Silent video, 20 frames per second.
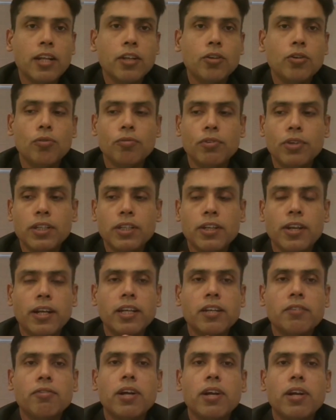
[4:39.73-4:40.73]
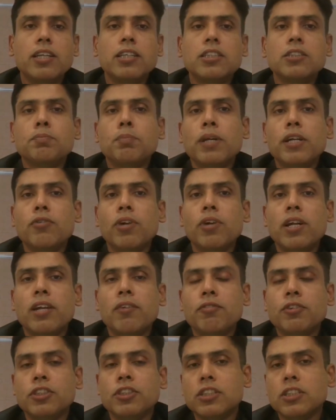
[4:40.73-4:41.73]
And, we rectified his
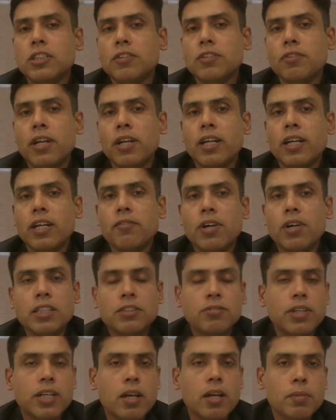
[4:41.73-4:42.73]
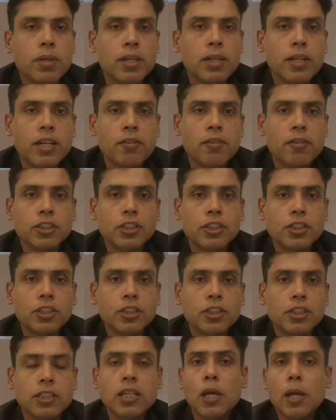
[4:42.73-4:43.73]
B12 deficiency. We rectified his vitamin D
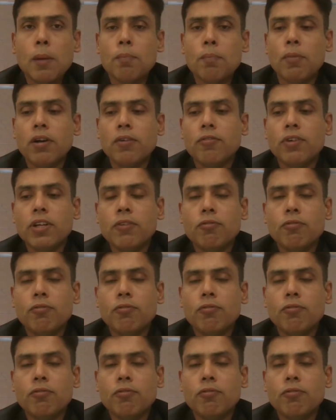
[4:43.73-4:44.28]
deficiency.